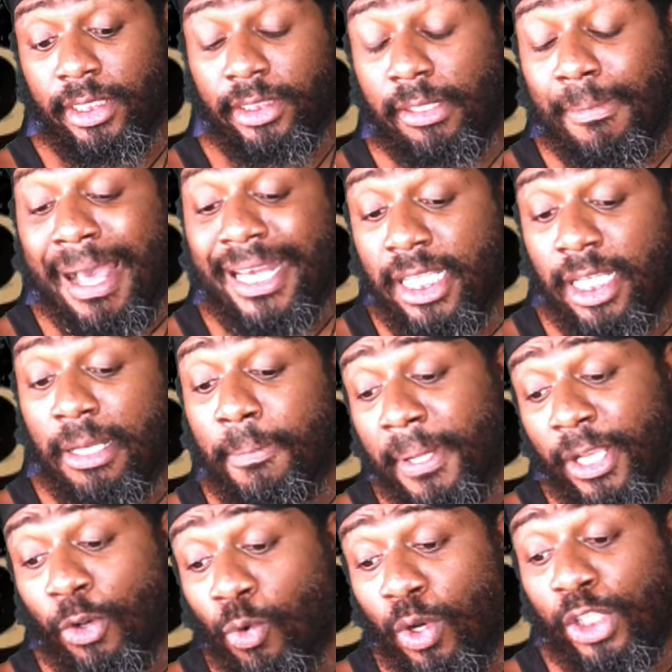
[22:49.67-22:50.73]
Somebody could have
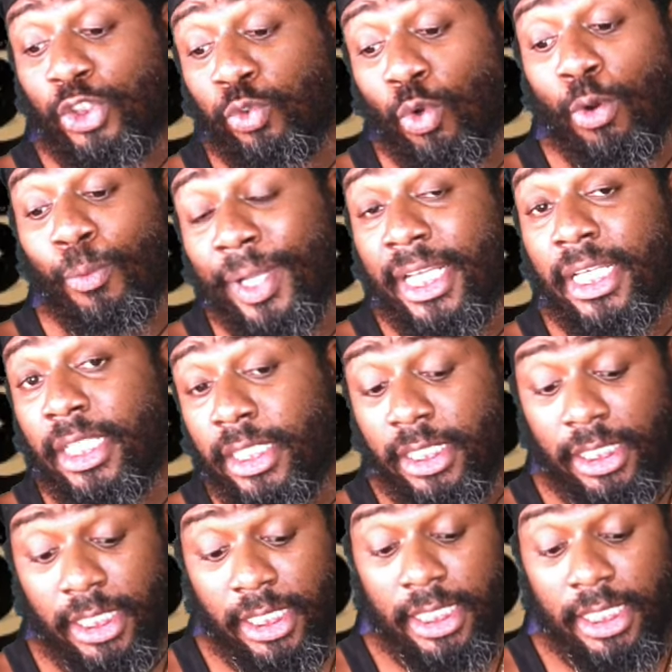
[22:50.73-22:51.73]
been going to a reader